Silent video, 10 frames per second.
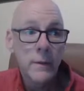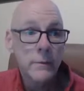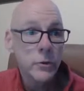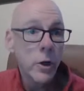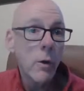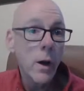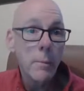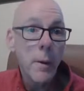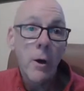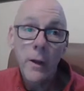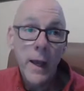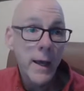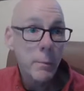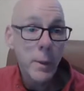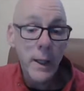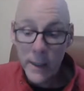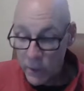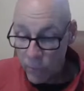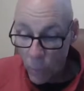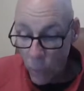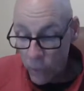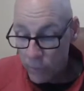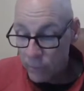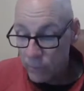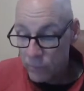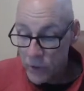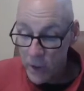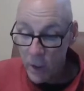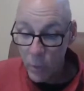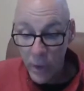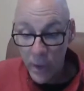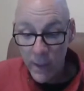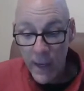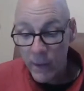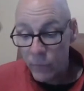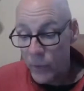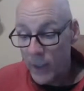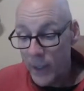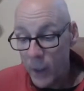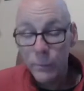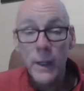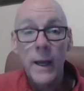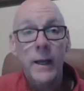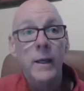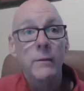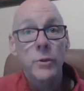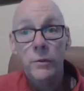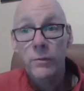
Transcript: draw up all kind of plays for. So uh, I really hope that comes to